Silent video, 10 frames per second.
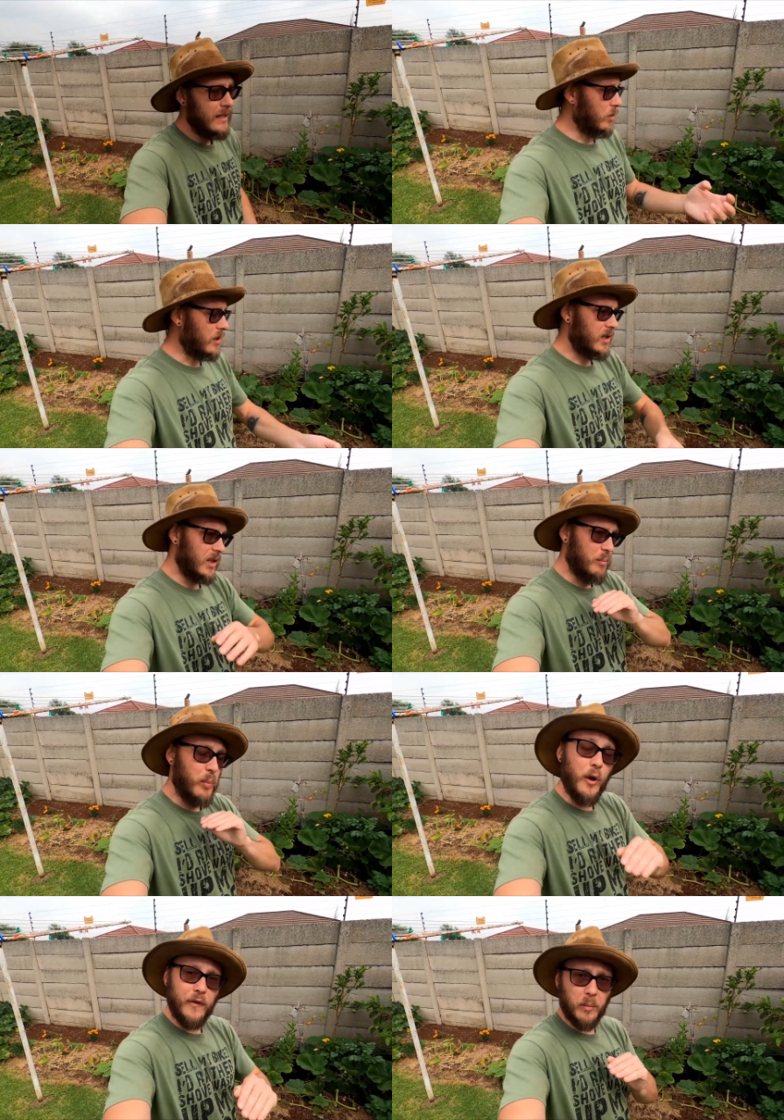It was the
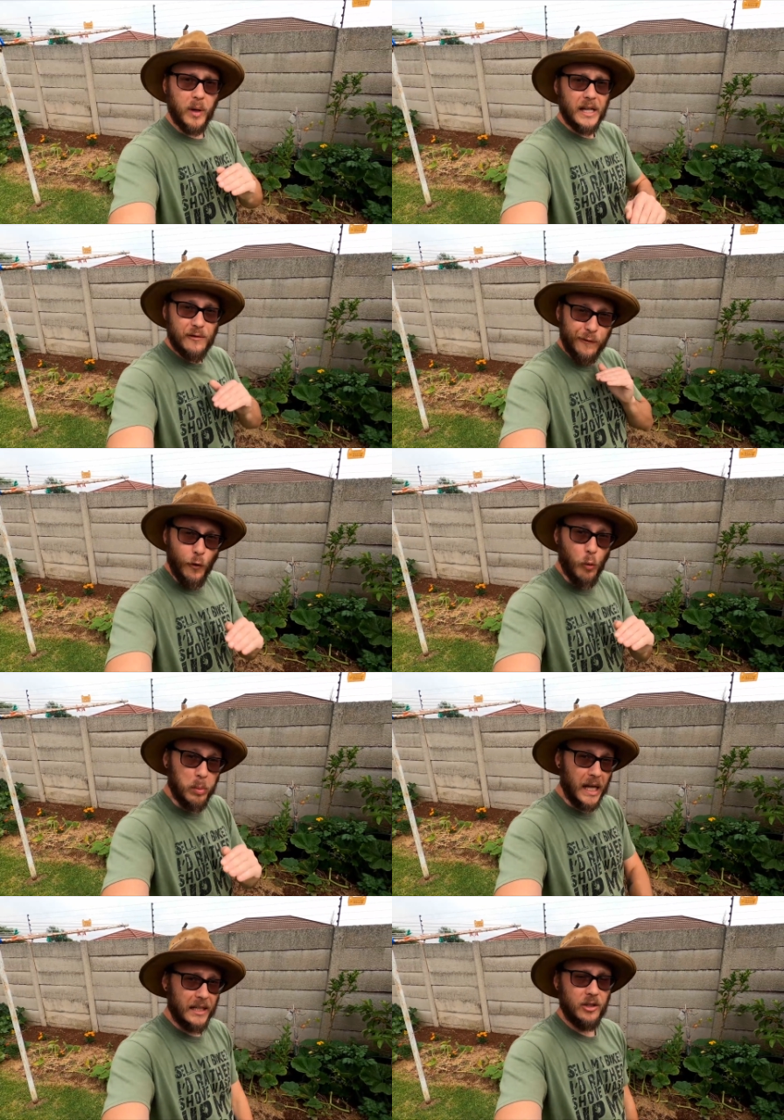perfect place for
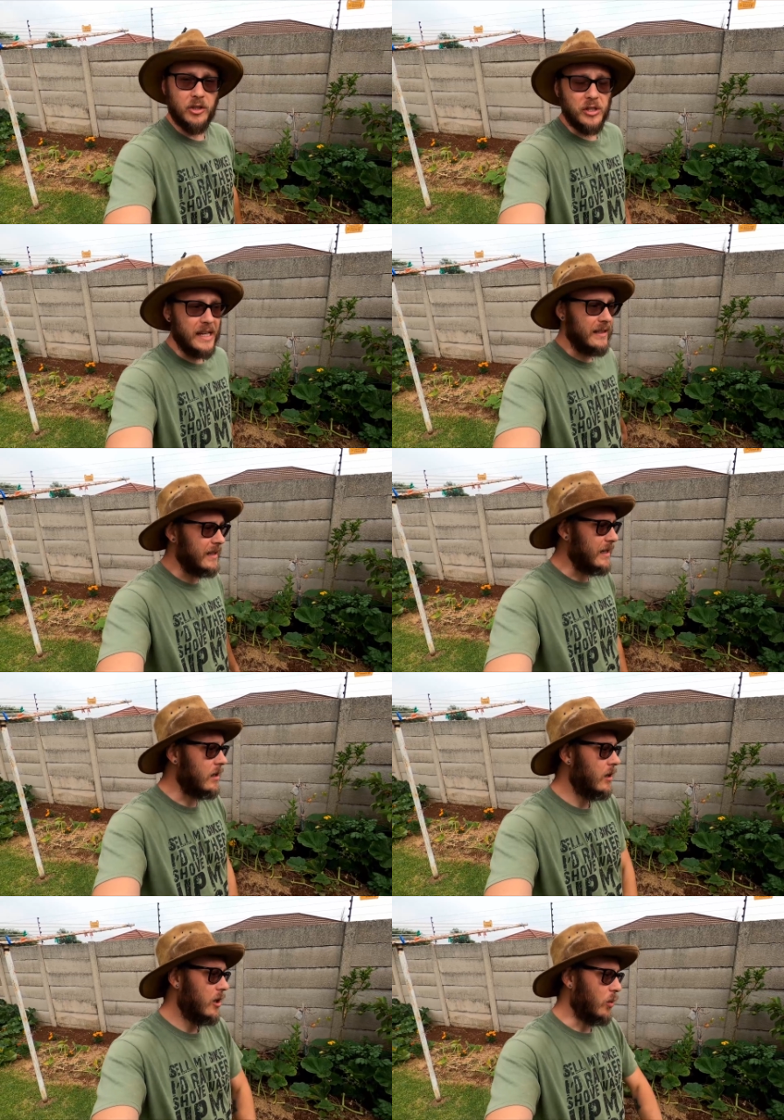blight to set
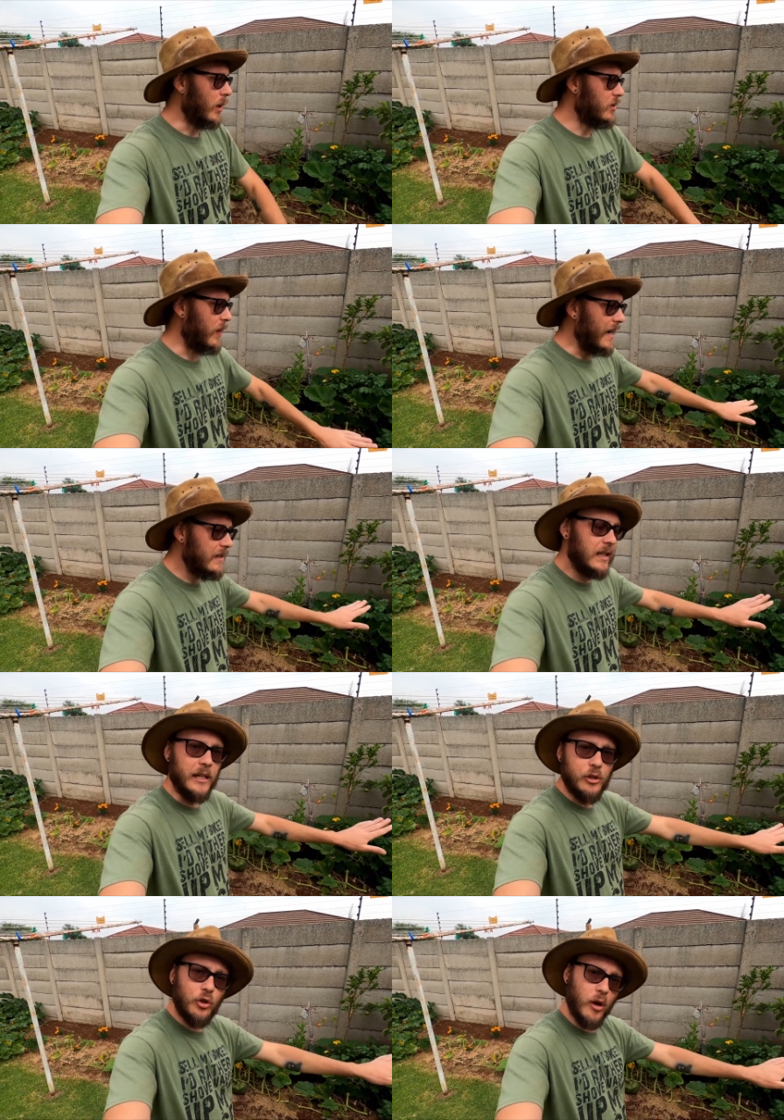in, which
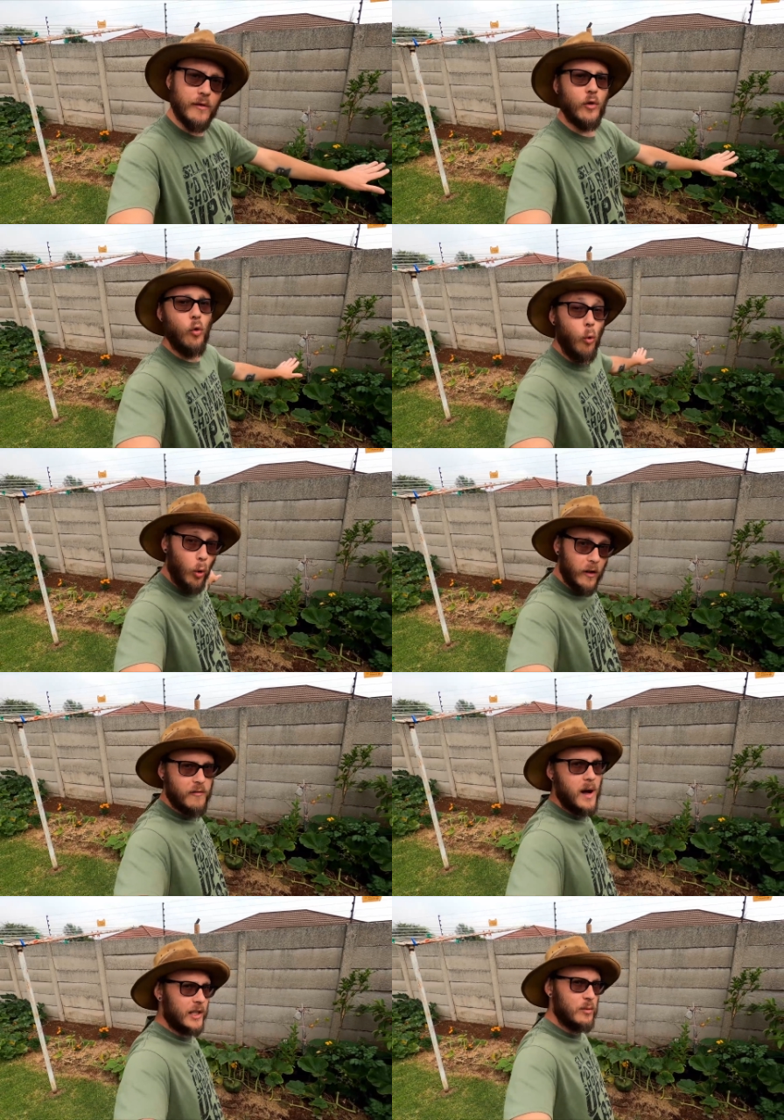basically took over all
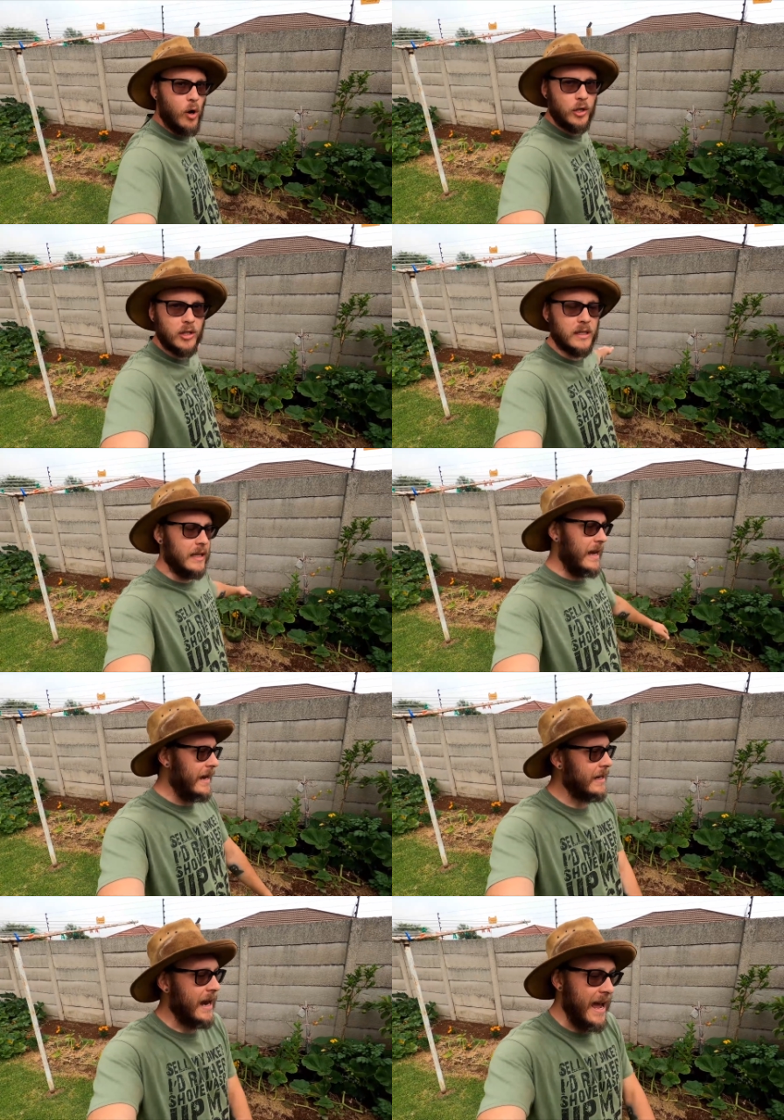of my tomatoes in the
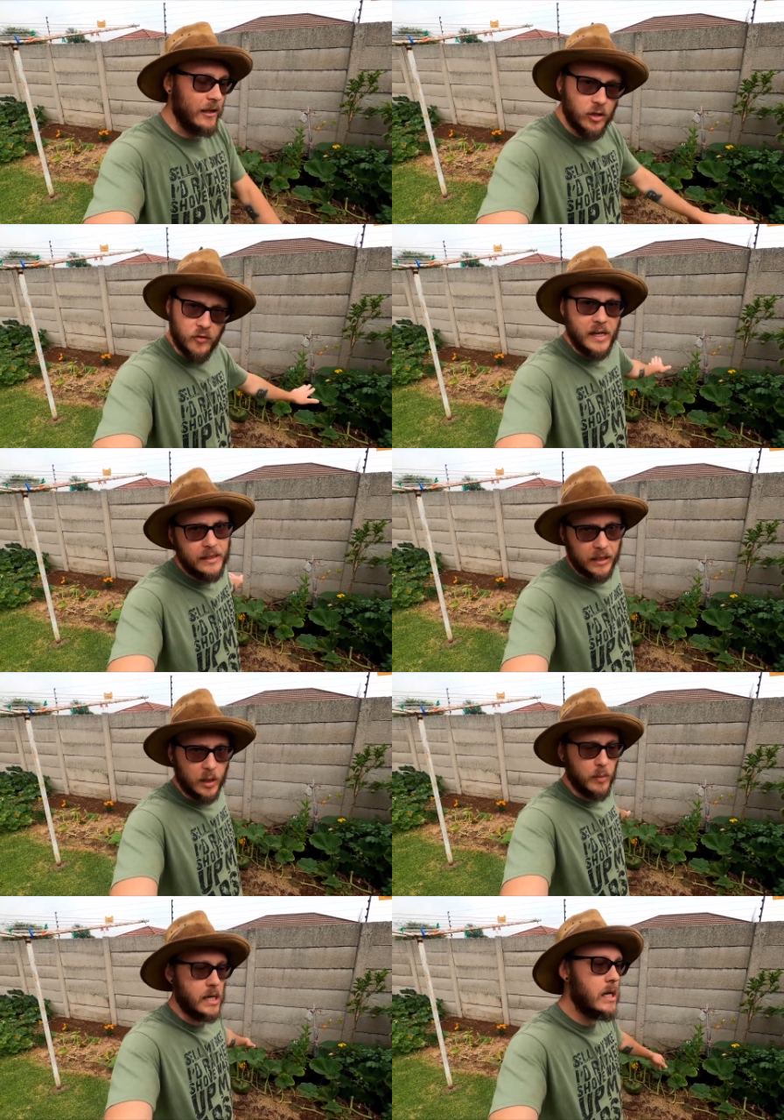end, and I had to
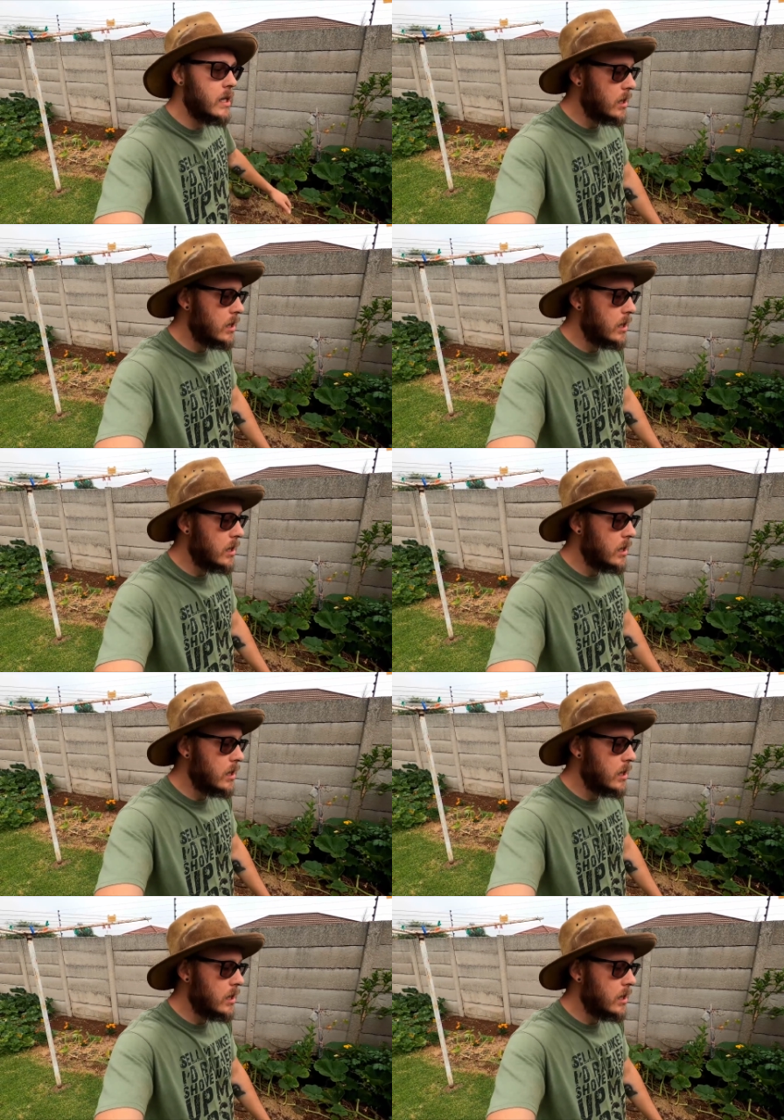reset the bed.